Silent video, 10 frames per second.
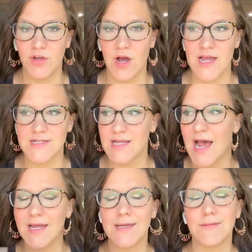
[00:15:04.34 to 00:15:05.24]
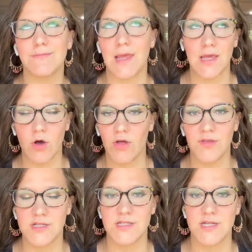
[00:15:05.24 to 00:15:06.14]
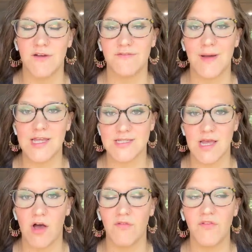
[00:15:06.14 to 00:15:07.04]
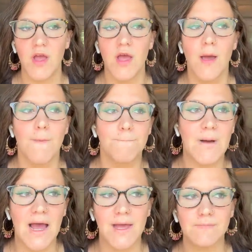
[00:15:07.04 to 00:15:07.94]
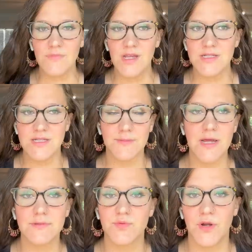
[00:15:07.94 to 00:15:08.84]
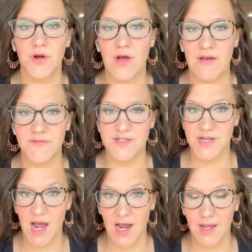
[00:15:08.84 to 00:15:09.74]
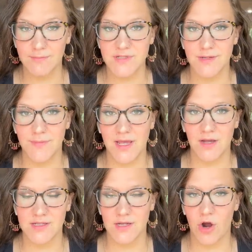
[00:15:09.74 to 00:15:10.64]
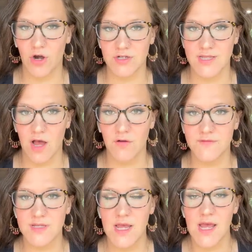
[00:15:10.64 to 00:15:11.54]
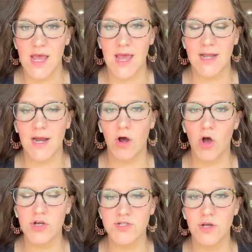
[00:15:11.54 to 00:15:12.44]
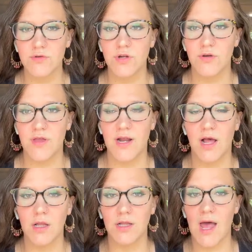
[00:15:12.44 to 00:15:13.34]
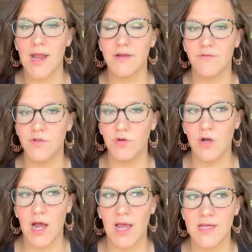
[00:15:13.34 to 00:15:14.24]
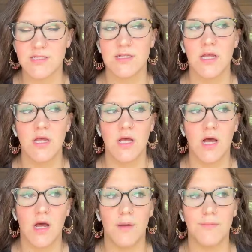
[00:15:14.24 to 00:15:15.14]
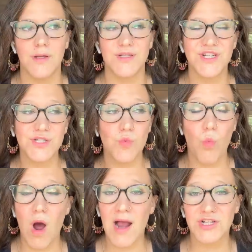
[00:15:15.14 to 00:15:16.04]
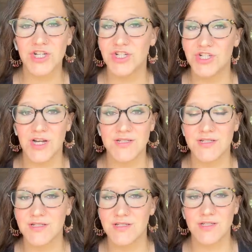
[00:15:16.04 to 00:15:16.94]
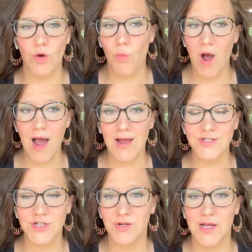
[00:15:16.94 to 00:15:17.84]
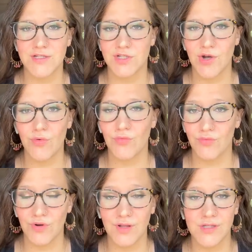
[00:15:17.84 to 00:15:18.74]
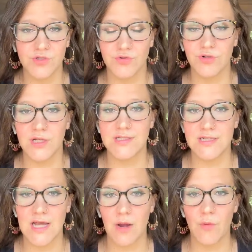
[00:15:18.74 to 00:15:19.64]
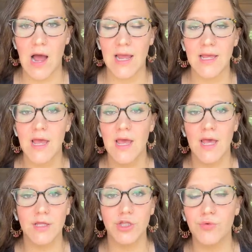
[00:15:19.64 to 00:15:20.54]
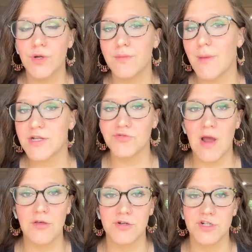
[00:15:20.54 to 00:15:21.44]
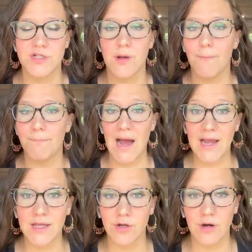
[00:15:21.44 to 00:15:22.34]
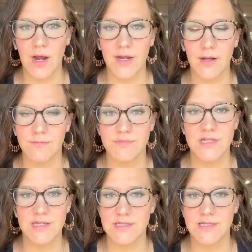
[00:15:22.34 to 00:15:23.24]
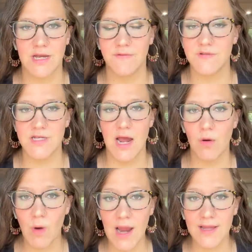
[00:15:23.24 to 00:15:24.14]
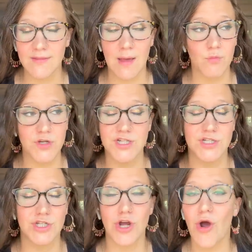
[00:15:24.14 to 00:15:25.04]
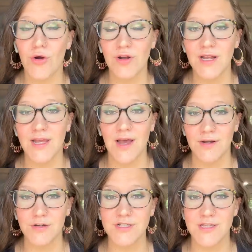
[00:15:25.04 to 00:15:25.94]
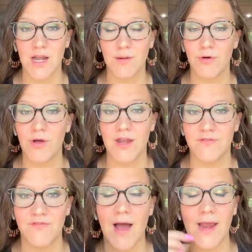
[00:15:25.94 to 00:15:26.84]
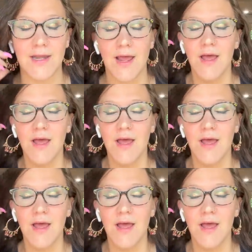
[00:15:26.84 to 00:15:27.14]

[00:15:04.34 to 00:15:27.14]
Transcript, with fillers: you guys, I can make all this stuff myself, but sometimes we don't have the time to make it ourselves. And I also know that a lot of you guys um, just watch just to watch. You guys don't really truly D I Y, and you would much rather just buy your items instead of DIYing them, which is totally understandable and fine.